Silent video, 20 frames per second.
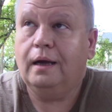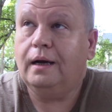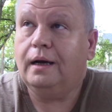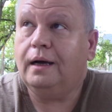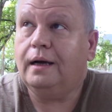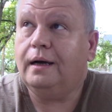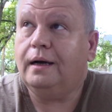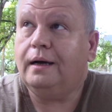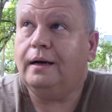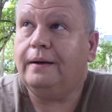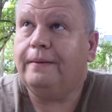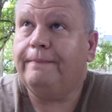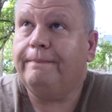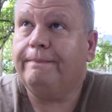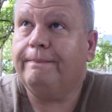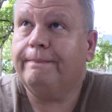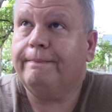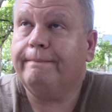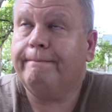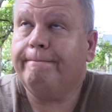Um,
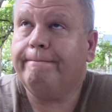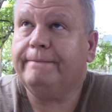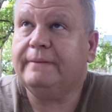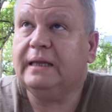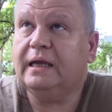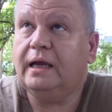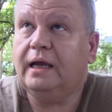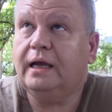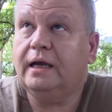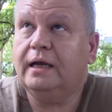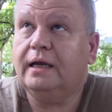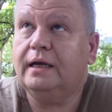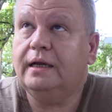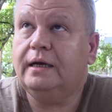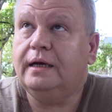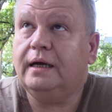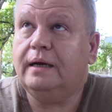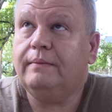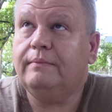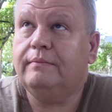
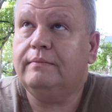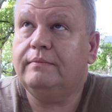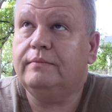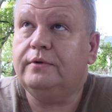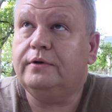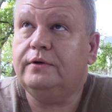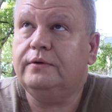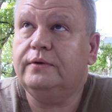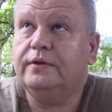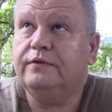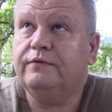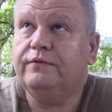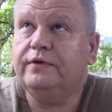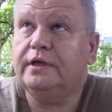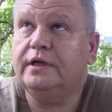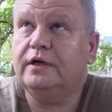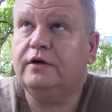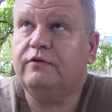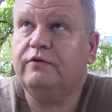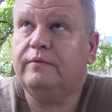and I'm doing the
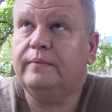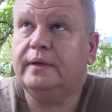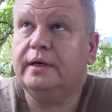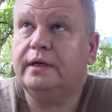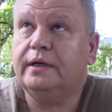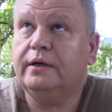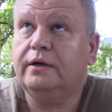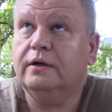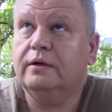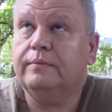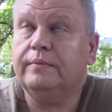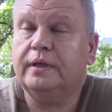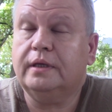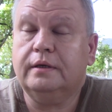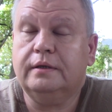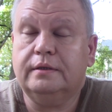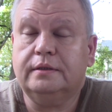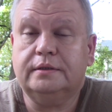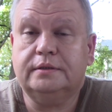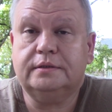video from out here
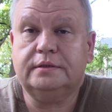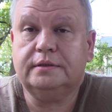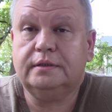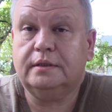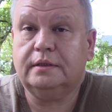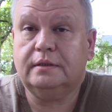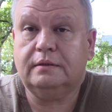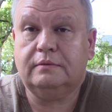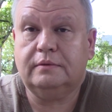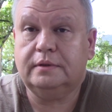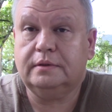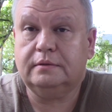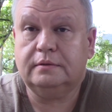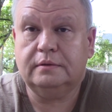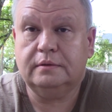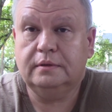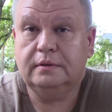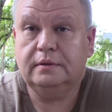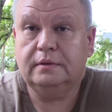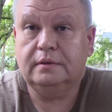because, uh, well,
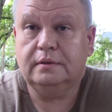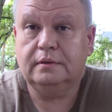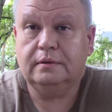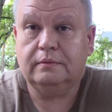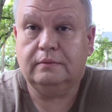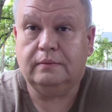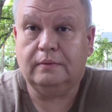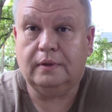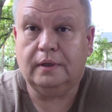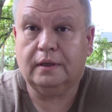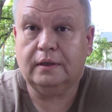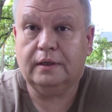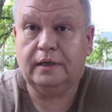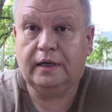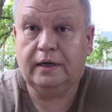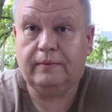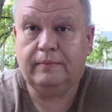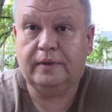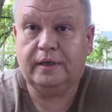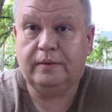we're not going to
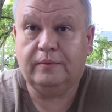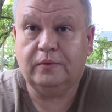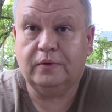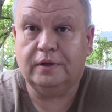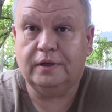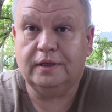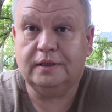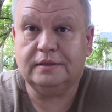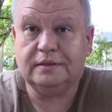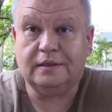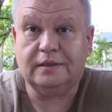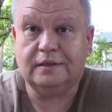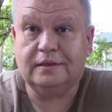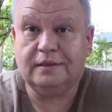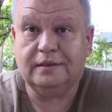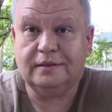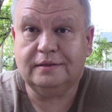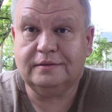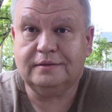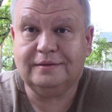have many more days like
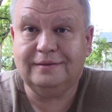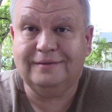this.